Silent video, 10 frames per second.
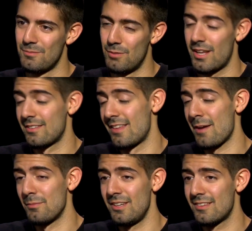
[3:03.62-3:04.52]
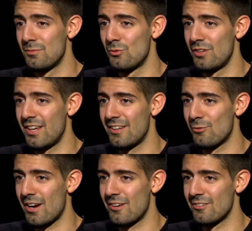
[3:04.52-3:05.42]
But that means the movie hit it
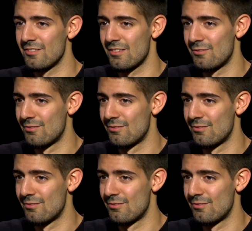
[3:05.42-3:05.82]
right on.